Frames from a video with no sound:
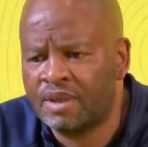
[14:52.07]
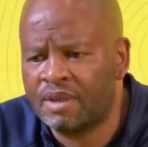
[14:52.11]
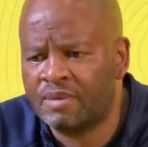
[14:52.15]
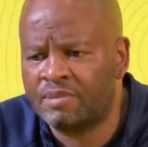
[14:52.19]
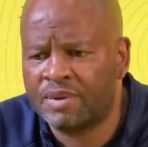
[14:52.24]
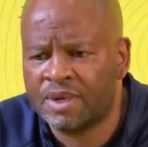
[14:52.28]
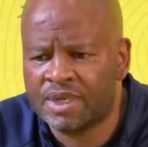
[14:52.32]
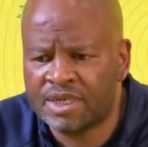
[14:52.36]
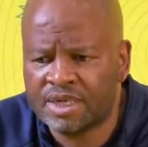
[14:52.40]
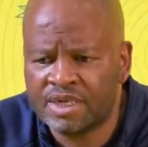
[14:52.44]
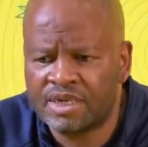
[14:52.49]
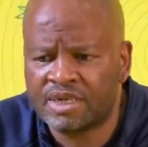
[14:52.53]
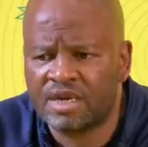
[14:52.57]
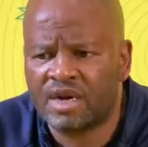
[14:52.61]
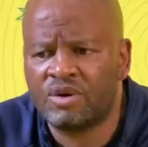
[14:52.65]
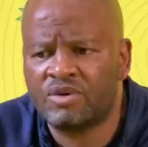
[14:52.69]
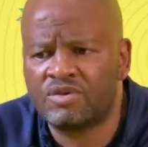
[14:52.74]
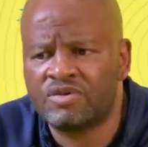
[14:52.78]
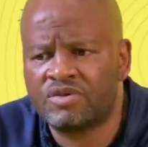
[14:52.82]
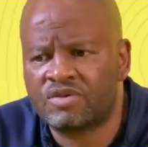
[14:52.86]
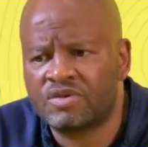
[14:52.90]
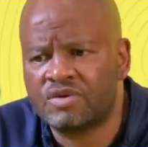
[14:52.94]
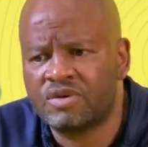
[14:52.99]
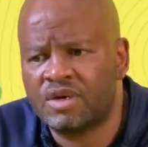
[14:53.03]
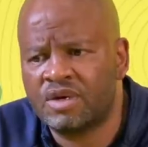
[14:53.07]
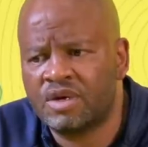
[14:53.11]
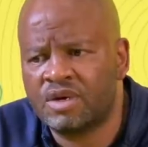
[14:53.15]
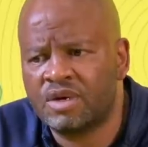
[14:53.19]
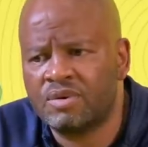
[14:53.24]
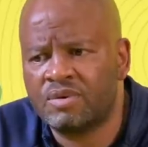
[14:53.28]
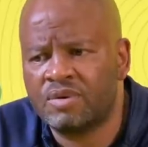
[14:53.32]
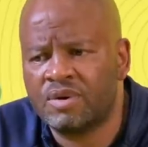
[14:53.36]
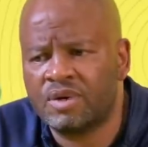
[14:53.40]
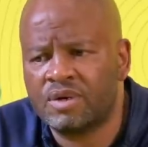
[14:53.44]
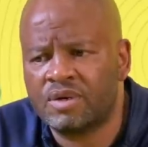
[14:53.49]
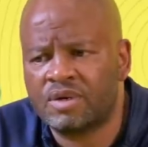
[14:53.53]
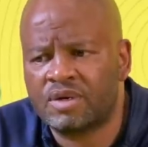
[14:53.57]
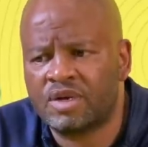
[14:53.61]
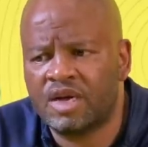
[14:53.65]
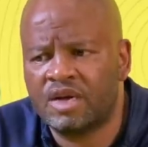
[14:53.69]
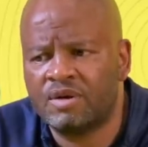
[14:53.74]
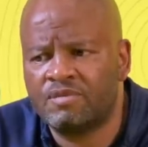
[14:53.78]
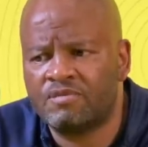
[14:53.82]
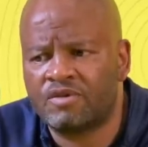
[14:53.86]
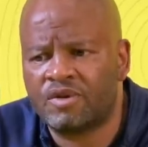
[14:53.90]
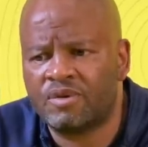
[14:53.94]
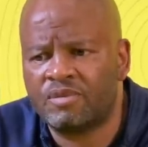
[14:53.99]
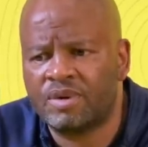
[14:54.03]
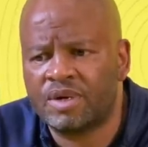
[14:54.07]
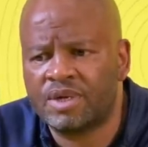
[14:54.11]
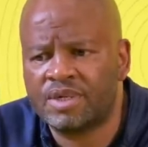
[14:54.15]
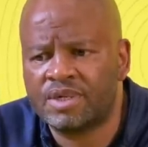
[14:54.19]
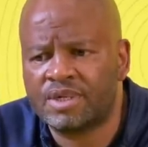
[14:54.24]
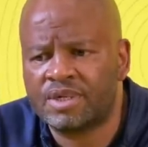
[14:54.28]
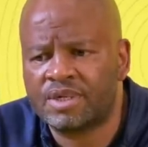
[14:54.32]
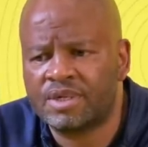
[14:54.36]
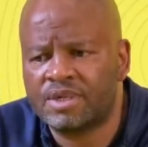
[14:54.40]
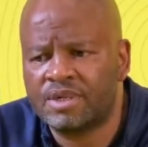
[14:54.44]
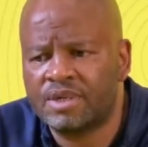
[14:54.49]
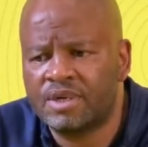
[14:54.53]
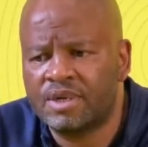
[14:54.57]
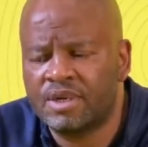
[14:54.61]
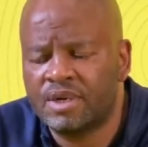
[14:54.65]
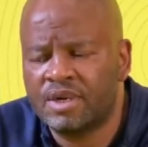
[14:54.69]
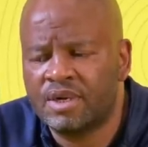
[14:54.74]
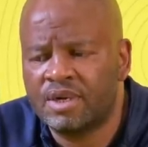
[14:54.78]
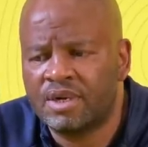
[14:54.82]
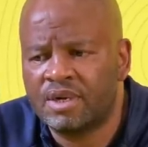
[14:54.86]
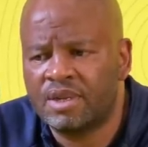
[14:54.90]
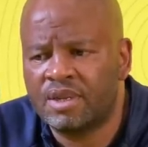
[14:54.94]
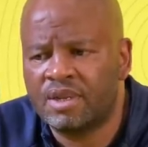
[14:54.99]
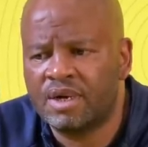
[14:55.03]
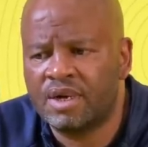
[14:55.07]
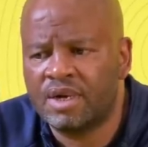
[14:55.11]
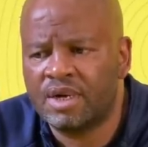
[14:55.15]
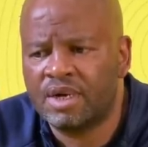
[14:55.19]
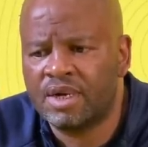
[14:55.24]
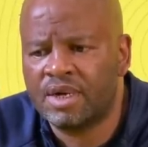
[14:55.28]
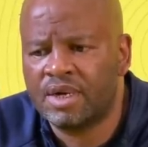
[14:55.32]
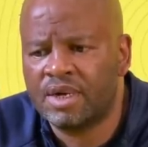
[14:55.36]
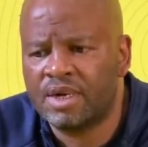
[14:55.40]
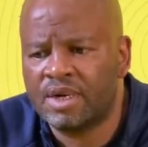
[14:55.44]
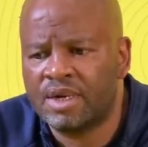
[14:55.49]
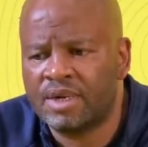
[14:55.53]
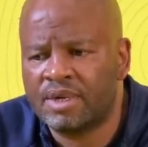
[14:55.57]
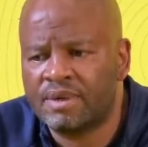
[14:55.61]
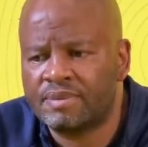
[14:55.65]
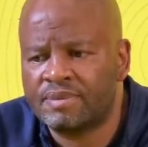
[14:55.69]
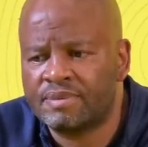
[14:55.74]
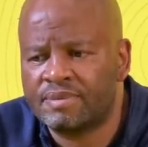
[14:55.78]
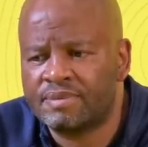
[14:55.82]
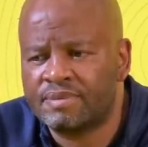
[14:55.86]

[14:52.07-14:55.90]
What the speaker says: The Persitaus came from us. The